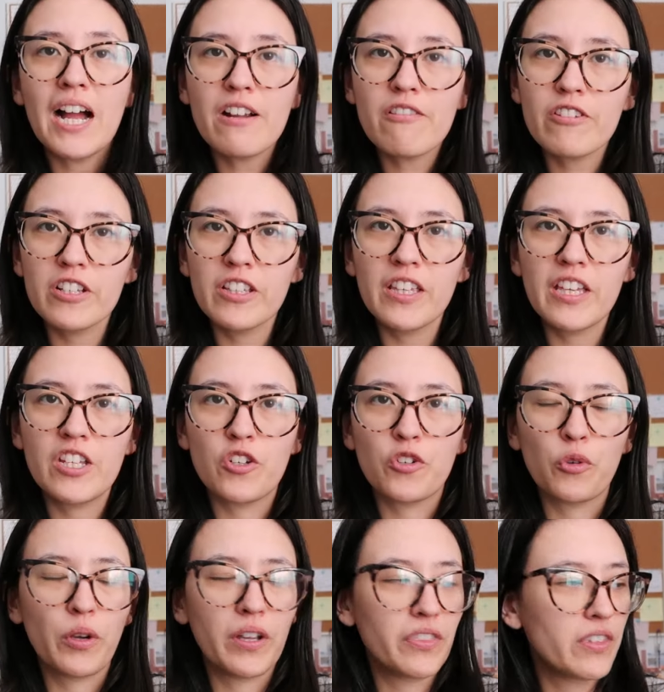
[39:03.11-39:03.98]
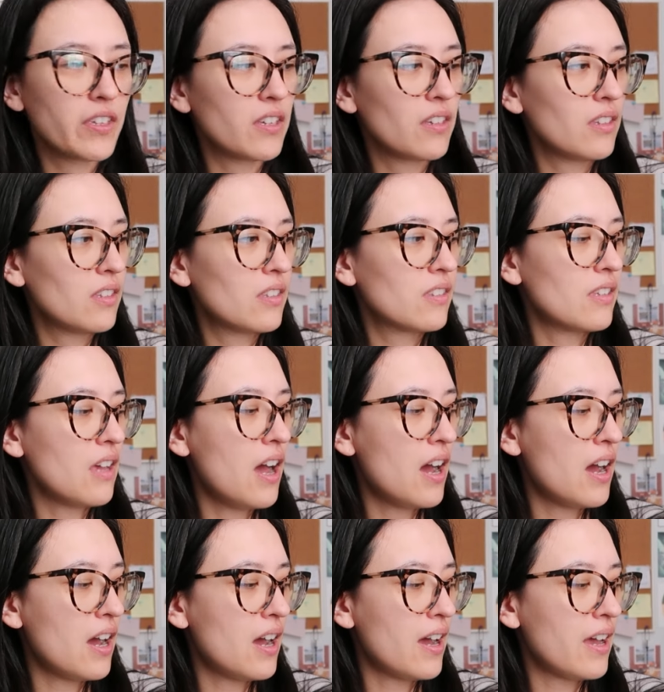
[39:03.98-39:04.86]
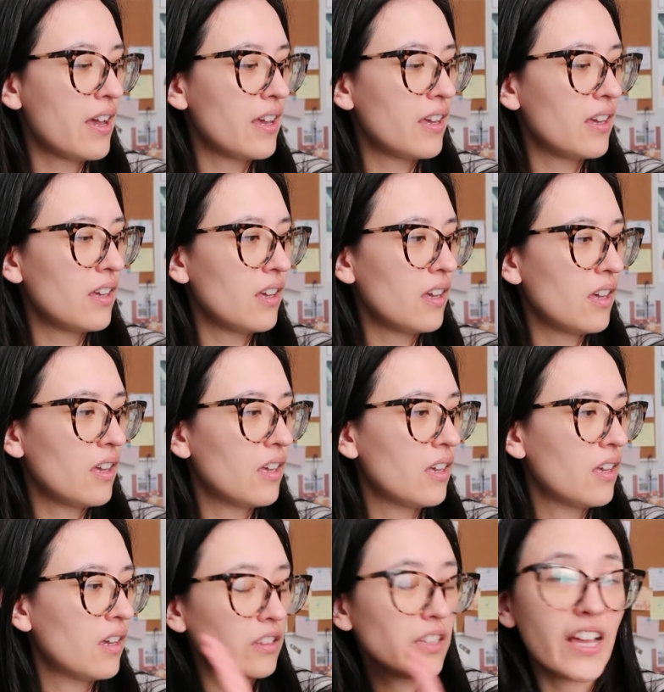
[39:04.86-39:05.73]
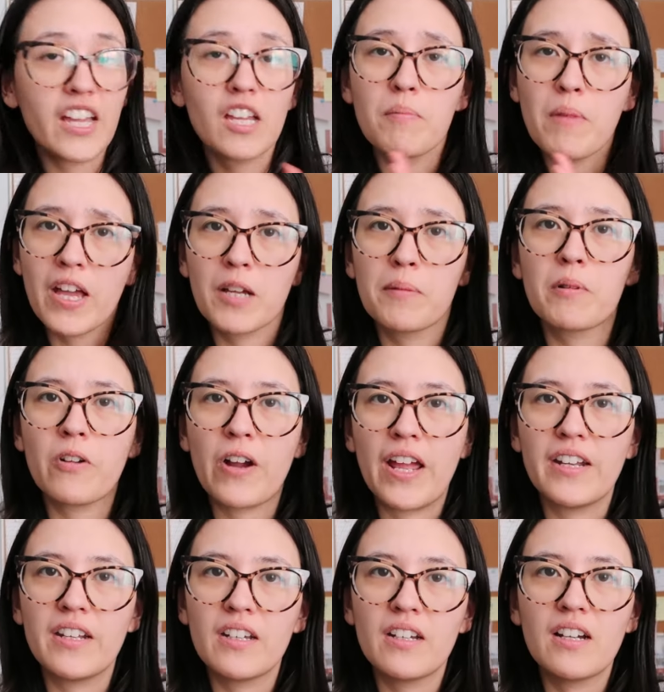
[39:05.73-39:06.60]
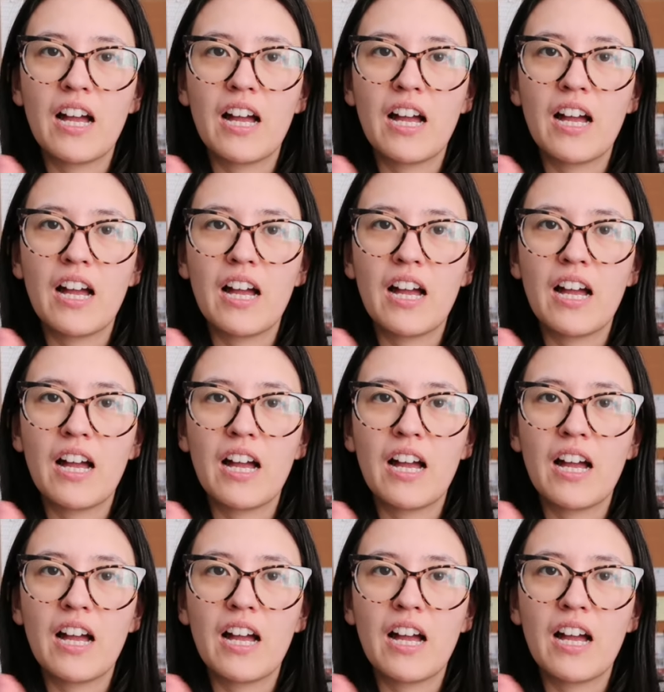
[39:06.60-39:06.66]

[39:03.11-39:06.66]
I really enjoyed this. I like Megan Miranda.